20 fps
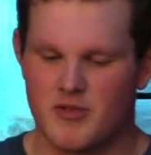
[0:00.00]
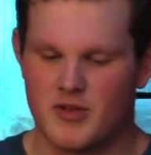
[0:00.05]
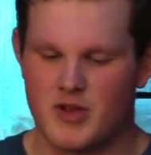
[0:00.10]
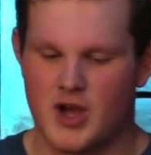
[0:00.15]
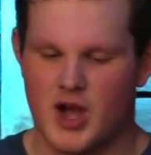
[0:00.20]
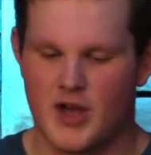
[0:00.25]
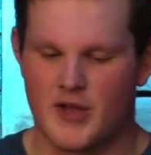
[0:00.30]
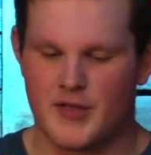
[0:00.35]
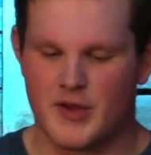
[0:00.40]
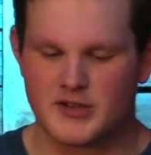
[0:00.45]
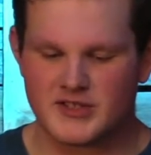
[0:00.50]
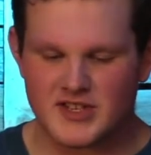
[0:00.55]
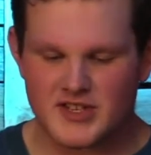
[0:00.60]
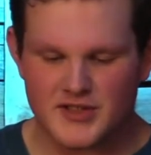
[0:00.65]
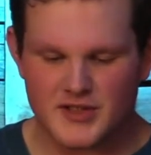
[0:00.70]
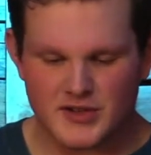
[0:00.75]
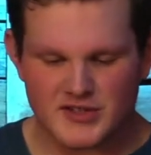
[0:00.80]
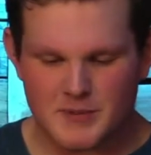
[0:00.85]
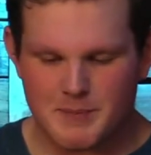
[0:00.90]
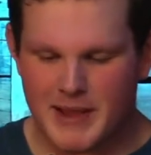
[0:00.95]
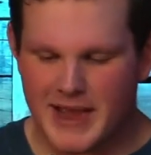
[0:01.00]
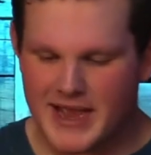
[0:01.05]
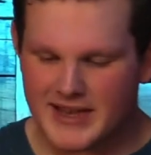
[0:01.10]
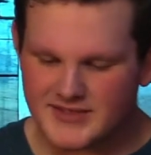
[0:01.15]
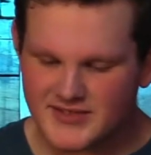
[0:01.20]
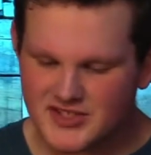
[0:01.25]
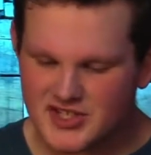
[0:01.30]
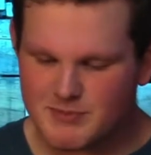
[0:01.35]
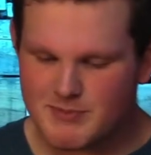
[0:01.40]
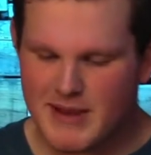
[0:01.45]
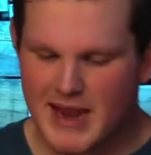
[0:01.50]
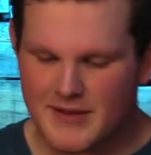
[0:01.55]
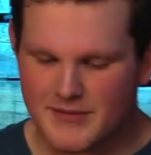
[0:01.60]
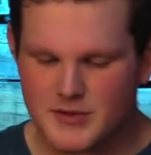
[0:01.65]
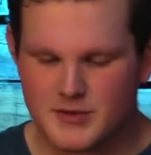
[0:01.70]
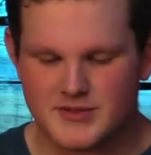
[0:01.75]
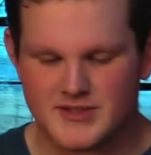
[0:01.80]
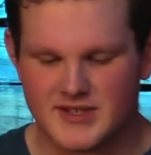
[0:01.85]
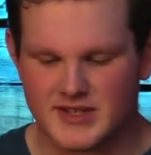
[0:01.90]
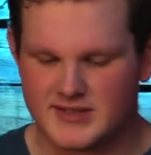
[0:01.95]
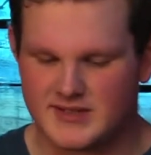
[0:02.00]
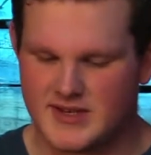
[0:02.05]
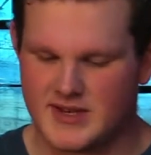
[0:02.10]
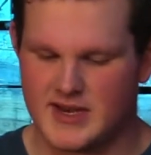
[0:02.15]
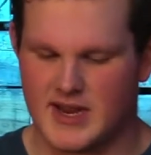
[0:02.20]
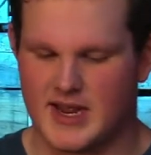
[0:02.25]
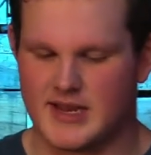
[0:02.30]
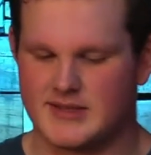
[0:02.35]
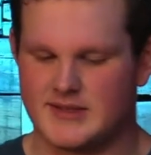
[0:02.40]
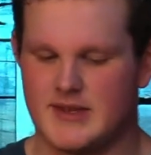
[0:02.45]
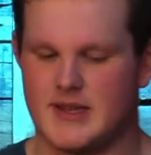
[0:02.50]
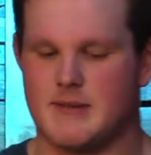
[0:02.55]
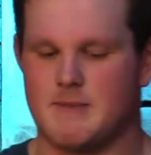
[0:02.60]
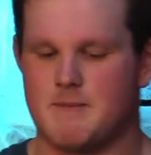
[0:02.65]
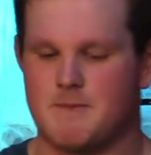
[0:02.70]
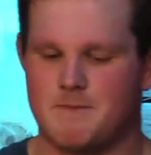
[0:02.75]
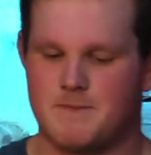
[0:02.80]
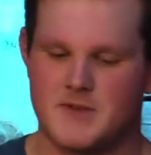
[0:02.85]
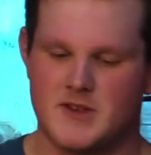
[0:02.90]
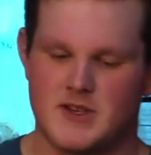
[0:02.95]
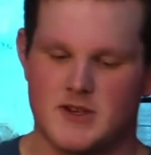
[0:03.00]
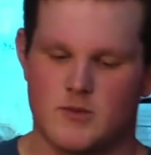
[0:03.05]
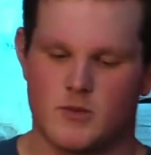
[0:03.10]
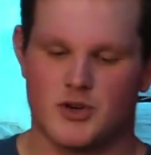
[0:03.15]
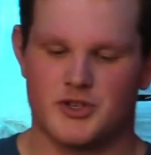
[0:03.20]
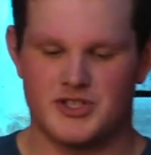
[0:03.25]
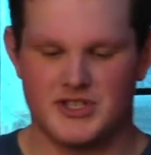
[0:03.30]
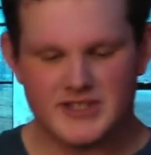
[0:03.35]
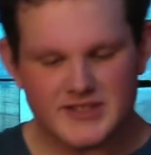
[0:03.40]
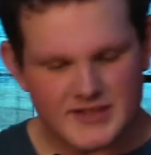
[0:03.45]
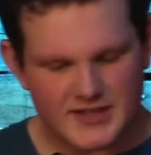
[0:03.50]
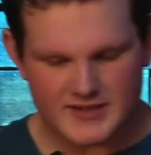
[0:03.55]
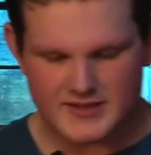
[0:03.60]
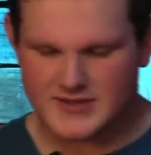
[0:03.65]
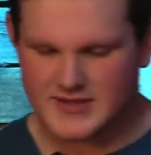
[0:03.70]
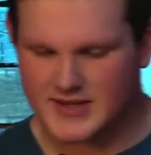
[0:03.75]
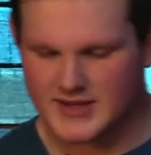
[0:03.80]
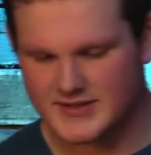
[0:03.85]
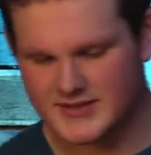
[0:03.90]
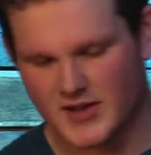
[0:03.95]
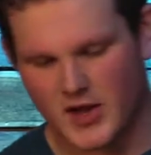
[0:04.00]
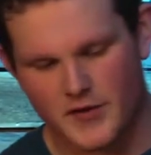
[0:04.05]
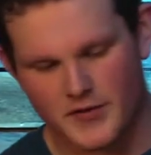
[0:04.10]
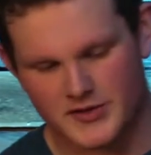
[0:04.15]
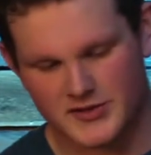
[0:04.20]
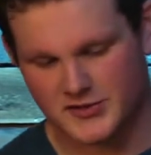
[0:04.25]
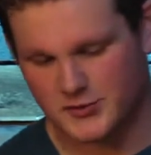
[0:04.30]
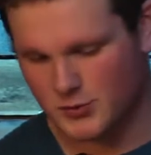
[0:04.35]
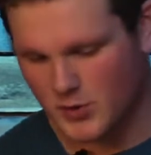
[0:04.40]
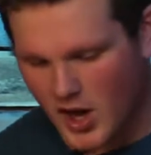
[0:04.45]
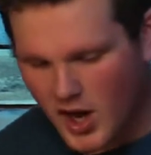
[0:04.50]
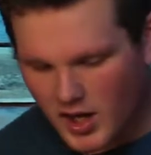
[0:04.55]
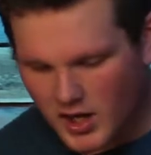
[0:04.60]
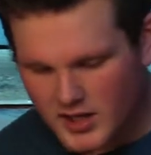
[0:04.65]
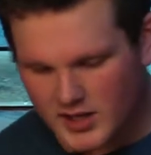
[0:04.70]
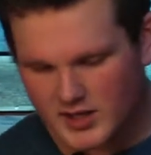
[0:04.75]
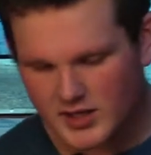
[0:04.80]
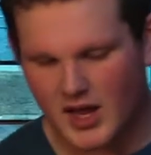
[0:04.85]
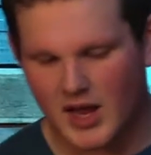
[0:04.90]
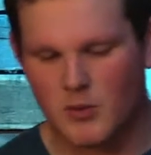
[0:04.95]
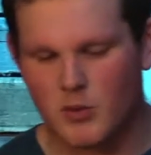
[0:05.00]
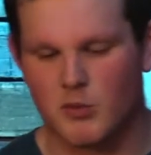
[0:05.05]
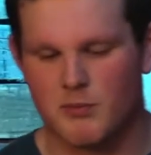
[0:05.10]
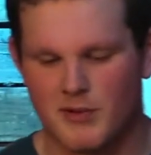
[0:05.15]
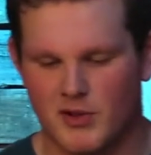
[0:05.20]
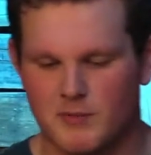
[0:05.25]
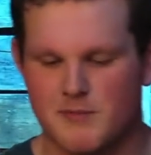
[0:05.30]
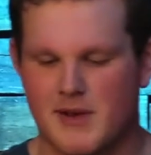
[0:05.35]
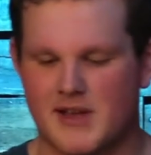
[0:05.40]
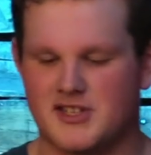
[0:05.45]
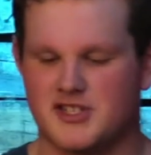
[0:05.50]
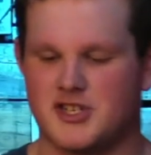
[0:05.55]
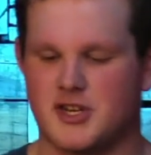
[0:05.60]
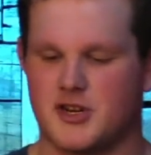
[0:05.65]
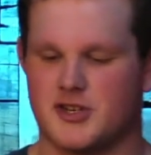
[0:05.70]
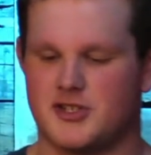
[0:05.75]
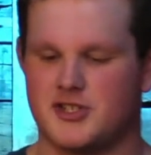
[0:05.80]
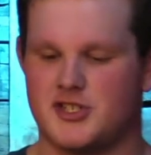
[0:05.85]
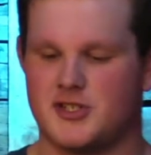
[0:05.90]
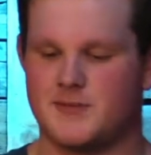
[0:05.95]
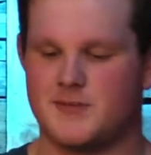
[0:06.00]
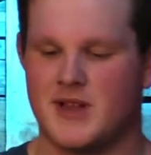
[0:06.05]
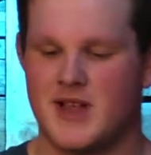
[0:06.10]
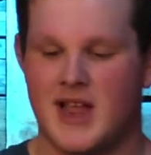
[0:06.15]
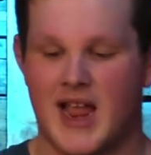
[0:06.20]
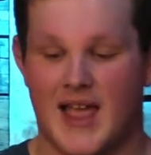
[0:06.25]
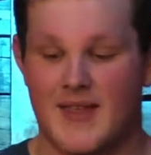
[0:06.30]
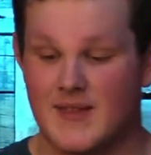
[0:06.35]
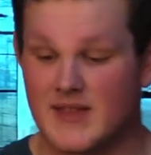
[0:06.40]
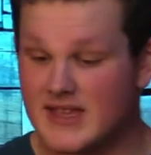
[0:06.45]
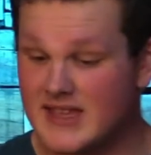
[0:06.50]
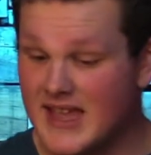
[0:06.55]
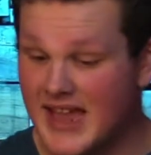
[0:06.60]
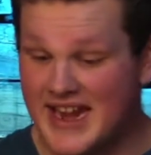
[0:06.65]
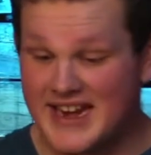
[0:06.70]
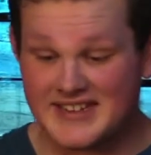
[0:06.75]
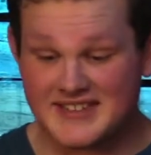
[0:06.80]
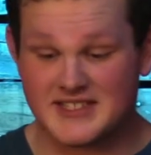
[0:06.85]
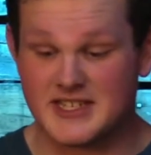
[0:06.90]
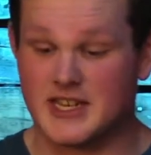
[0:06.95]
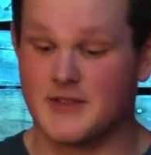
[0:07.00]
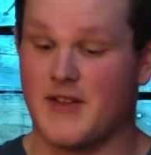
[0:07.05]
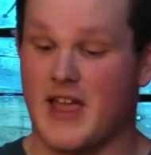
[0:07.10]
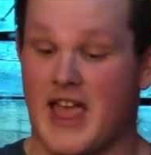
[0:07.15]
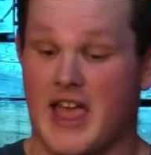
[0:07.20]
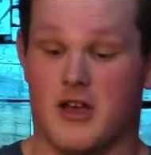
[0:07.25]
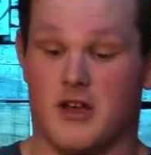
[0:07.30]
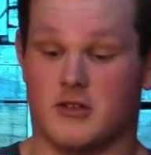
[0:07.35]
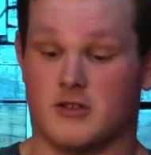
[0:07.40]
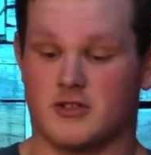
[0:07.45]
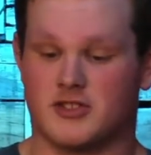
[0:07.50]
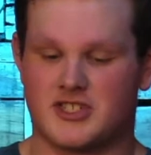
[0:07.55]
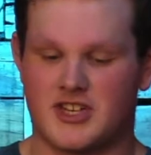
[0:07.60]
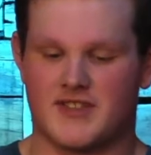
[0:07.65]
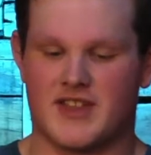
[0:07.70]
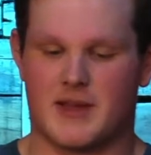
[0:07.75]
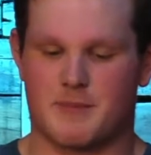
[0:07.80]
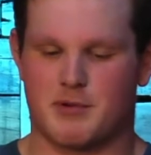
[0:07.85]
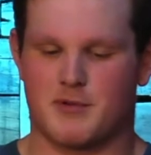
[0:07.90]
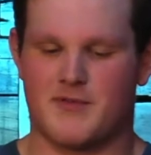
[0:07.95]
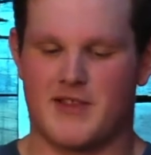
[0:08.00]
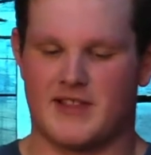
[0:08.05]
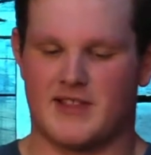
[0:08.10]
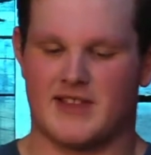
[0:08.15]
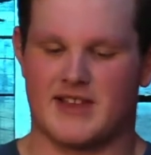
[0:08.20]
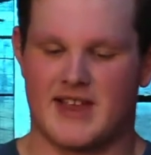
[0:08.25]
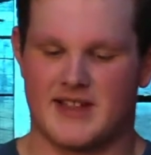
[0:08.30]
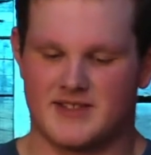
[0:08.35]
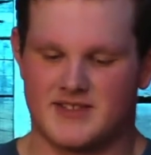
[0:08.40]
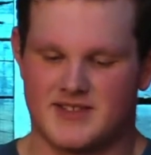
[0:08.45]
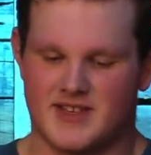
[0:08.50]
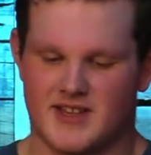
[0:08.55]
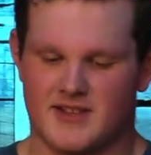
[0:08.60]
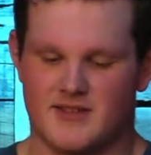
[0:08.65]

There's a passage in Matthew 16:18 where Jesus says, "On this rock I will build my church, and the gates of hell shall not prevail against it."